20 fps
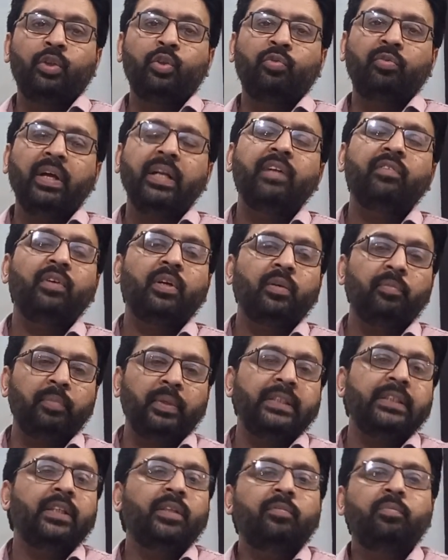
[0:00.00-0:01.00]
So whenever a
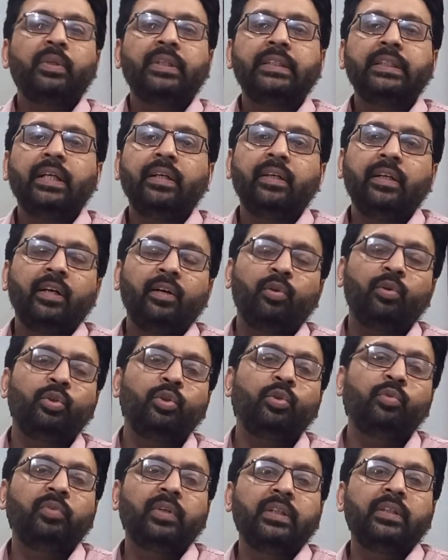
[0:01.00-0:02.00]
patient presented to
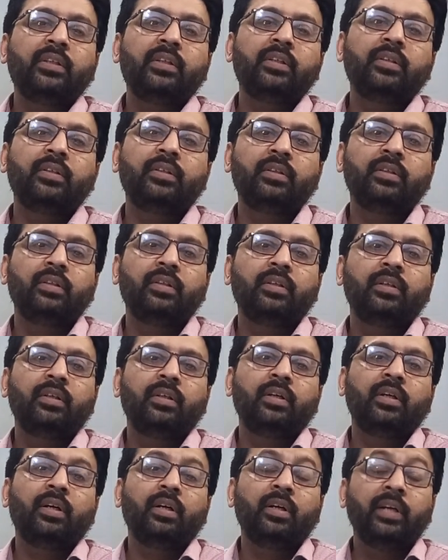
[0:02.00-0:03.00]
you with
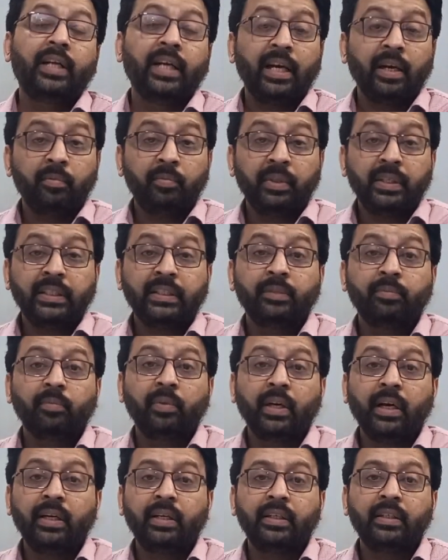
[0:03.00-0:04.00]
diabetes
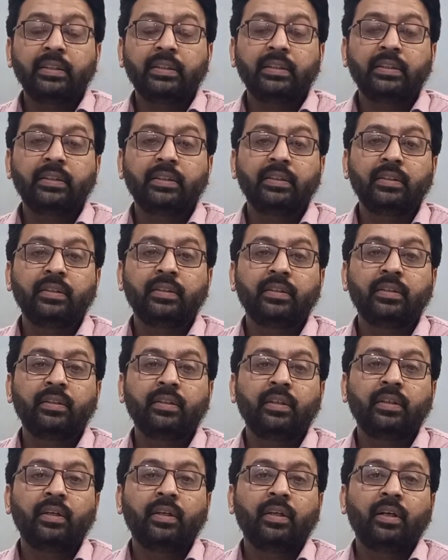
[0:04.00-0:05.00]
mellitus,
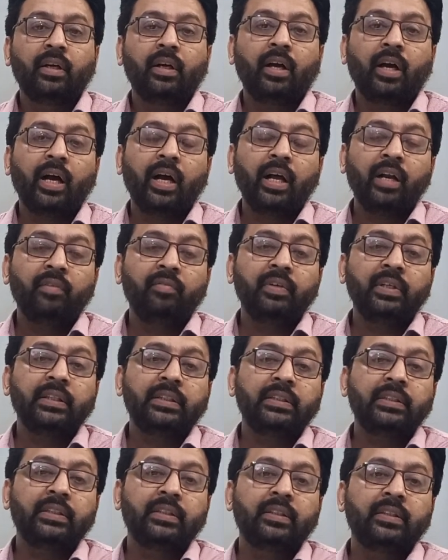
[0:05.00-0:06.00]

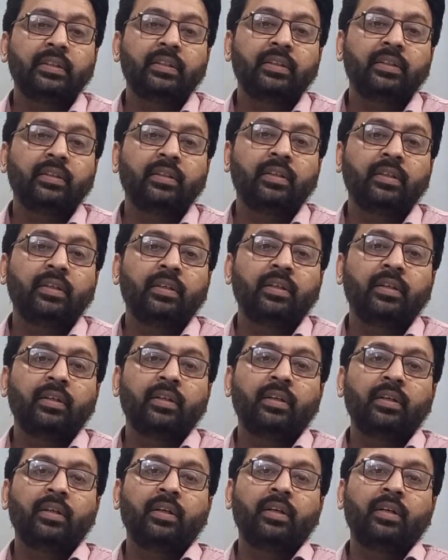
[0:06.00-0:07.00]
always
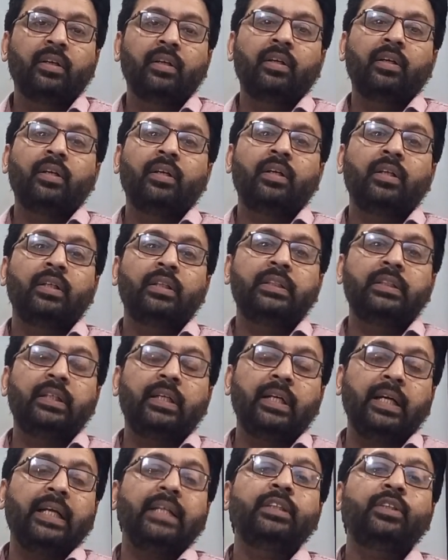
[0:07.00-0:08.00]

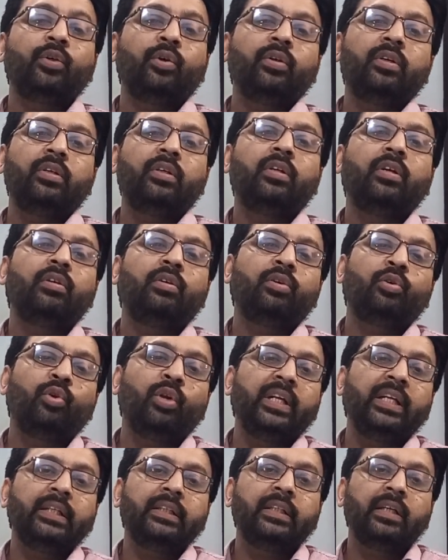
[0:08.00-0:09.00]
stress on
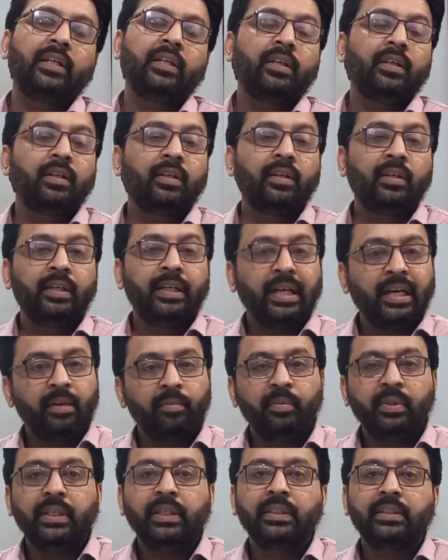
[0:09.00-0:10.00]
controlling the
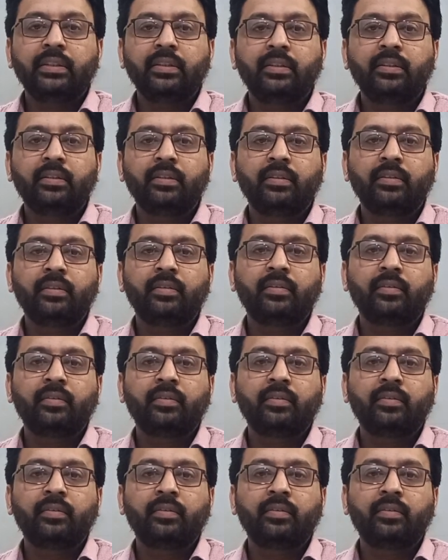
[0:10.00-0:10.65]
diabetes.